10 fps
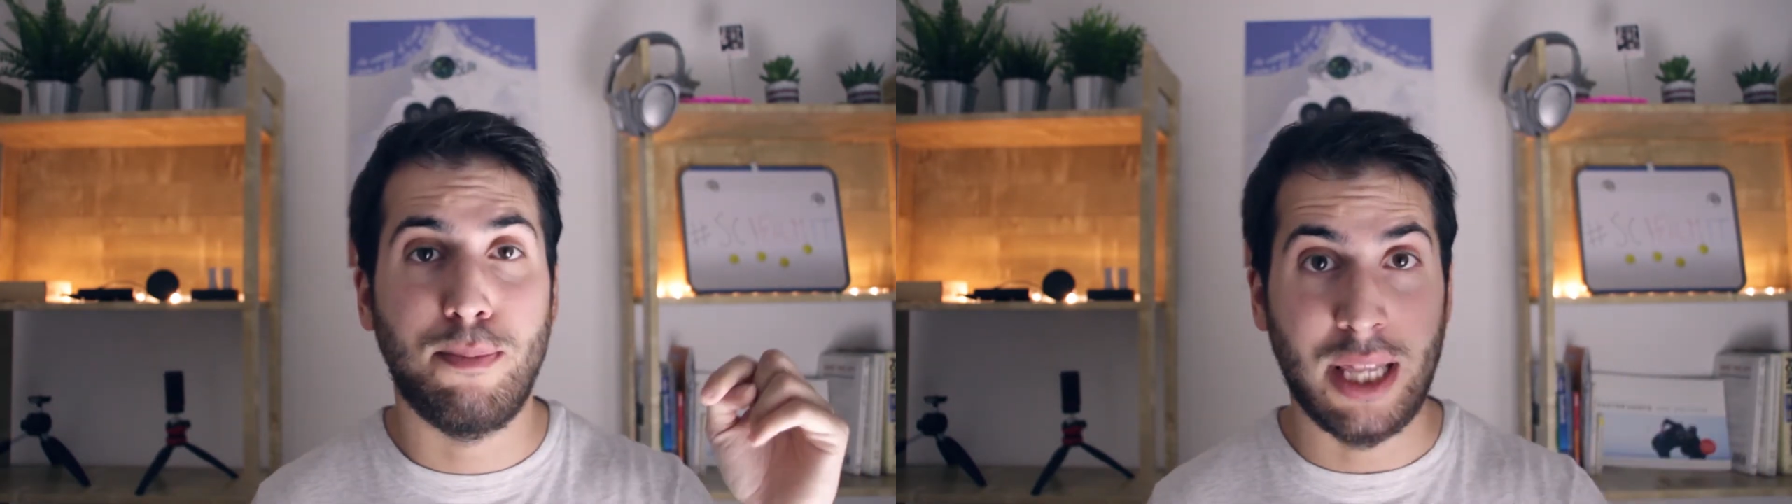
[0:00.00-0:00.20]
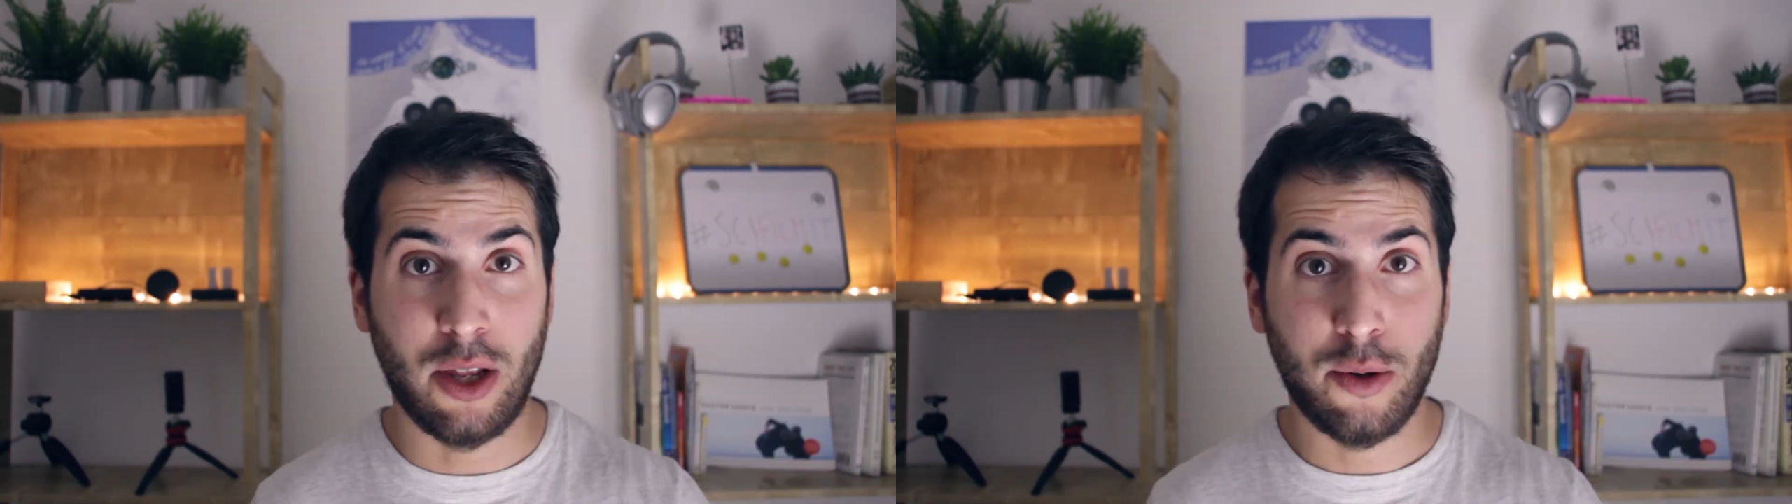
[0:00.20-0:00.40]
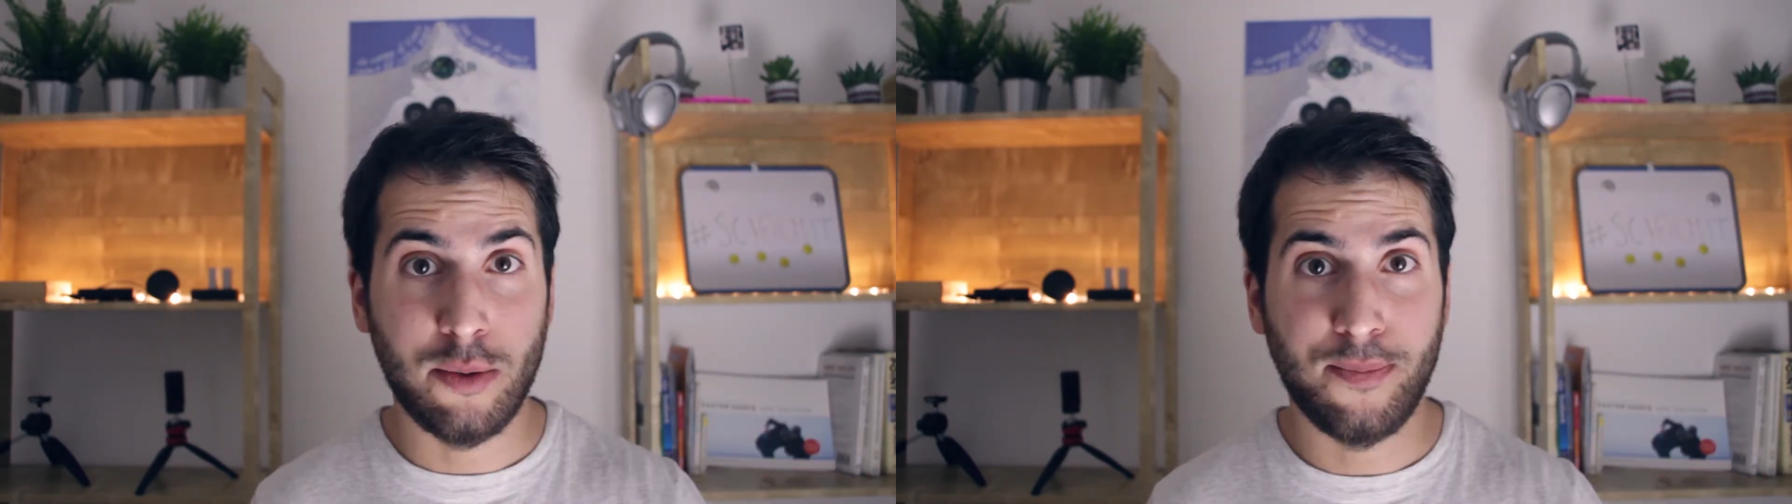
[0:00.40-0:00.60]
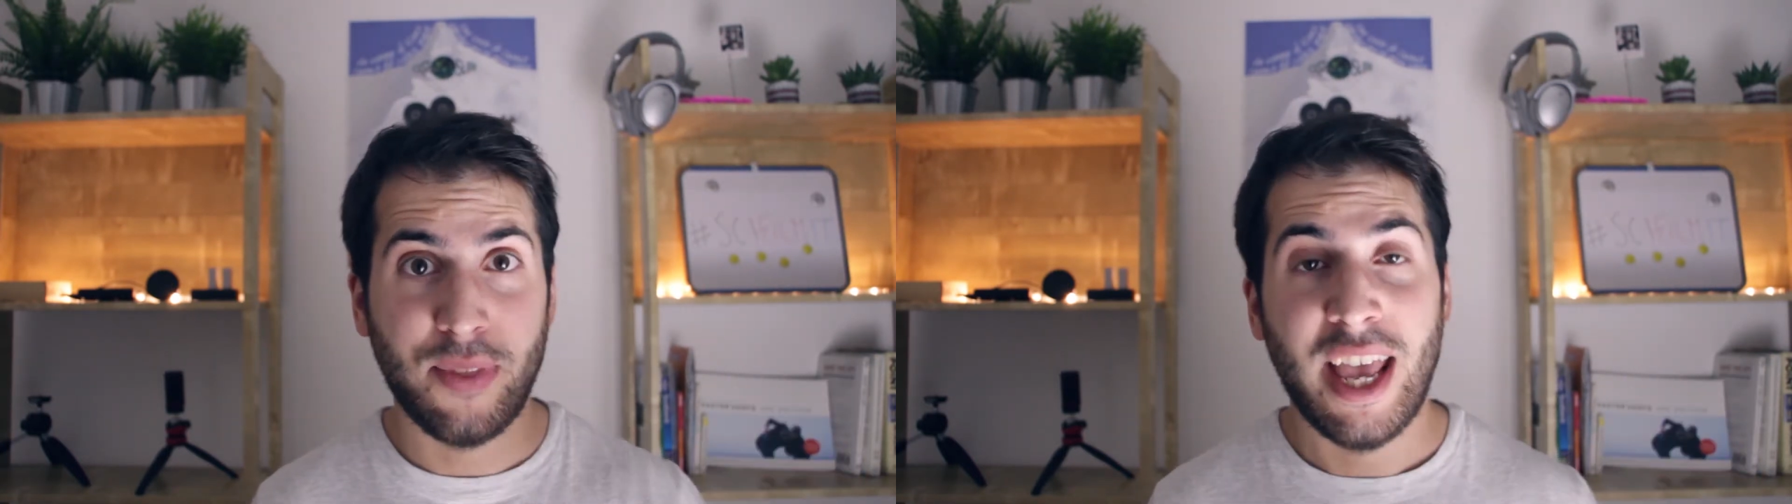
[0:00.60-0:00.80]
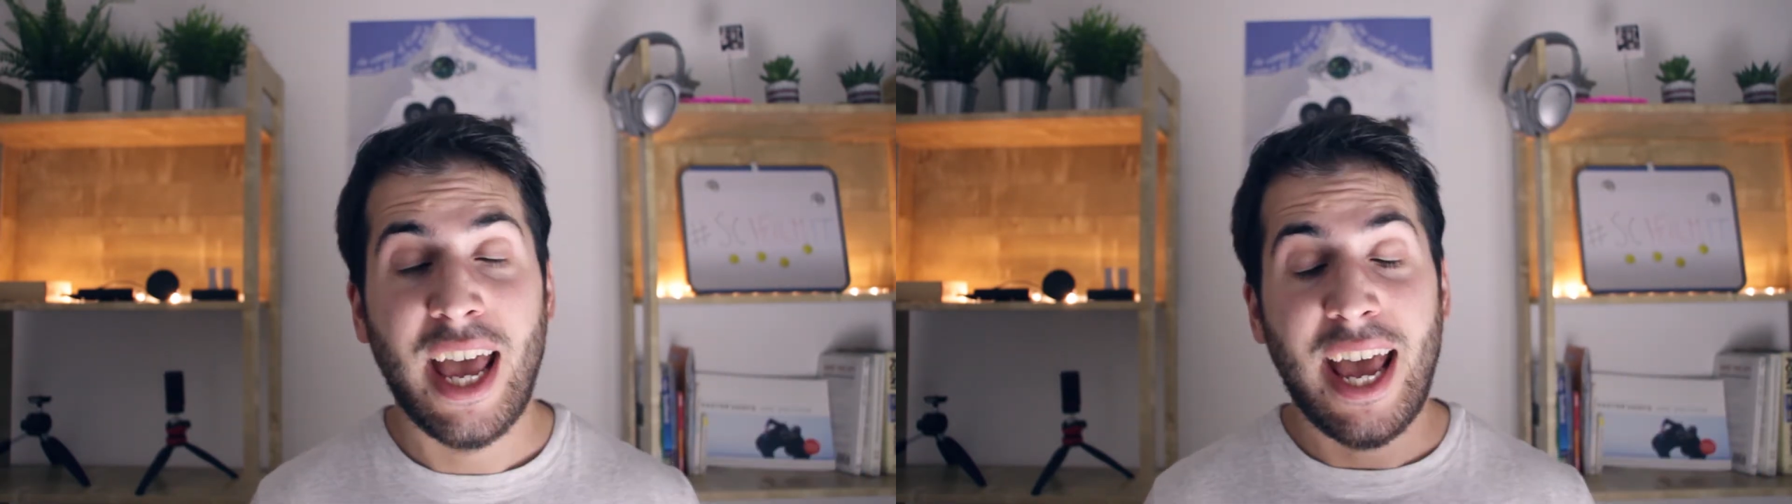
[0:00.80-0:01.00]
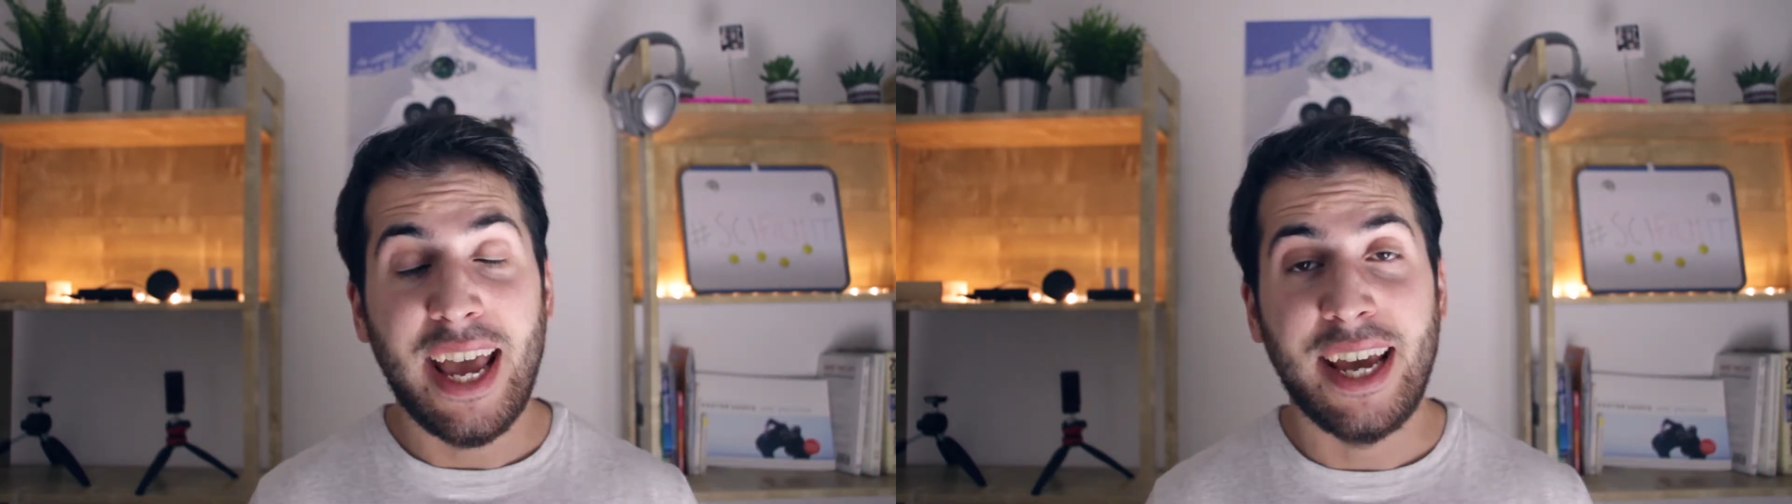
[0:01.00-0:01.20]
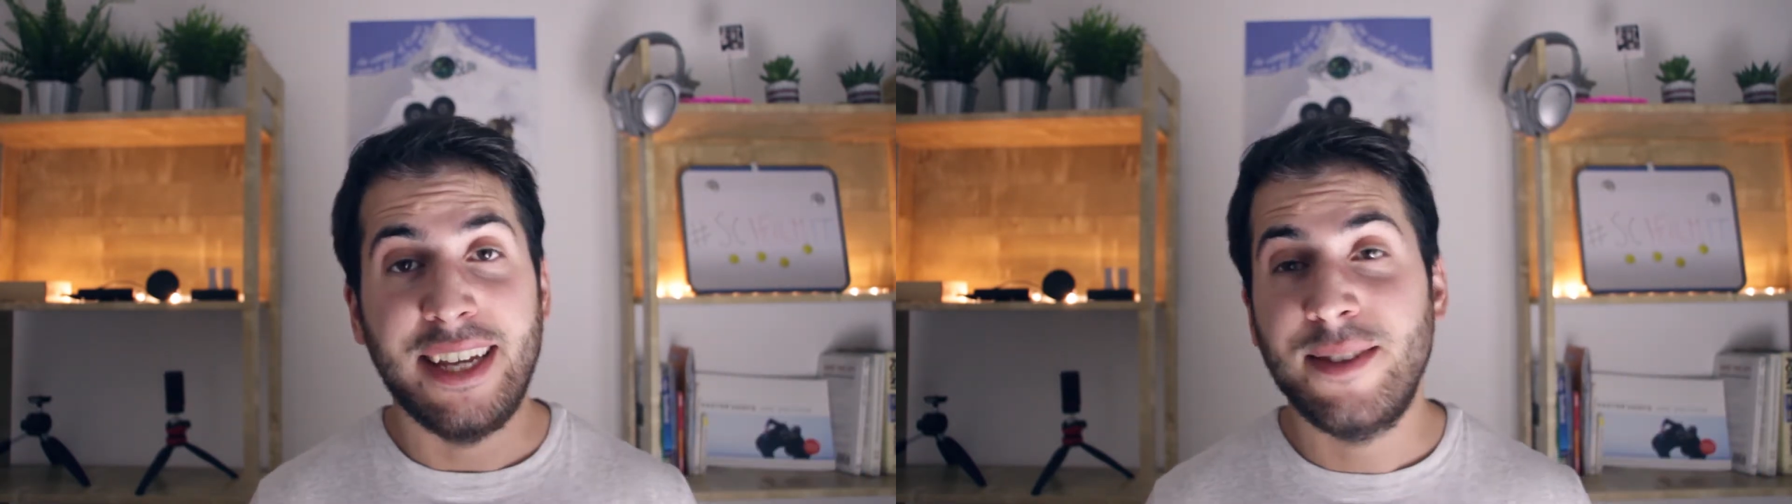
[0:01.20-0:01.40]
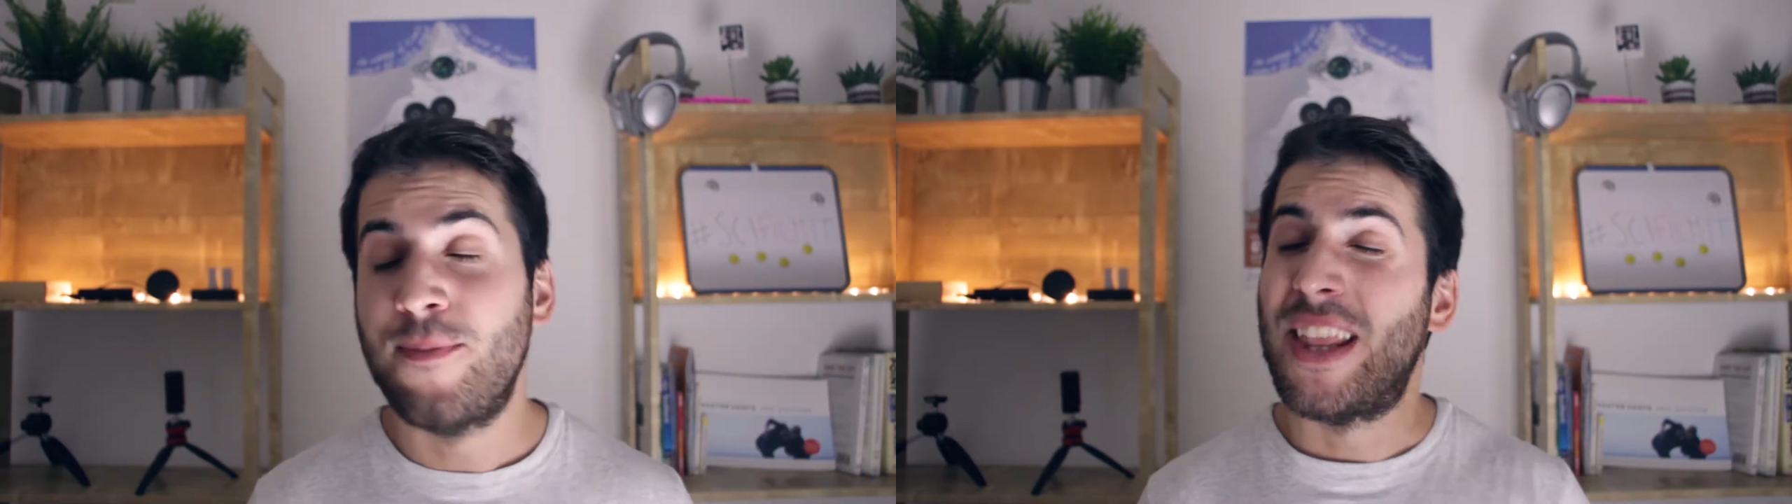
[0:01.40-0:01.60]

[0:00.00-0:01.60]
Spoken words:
below, and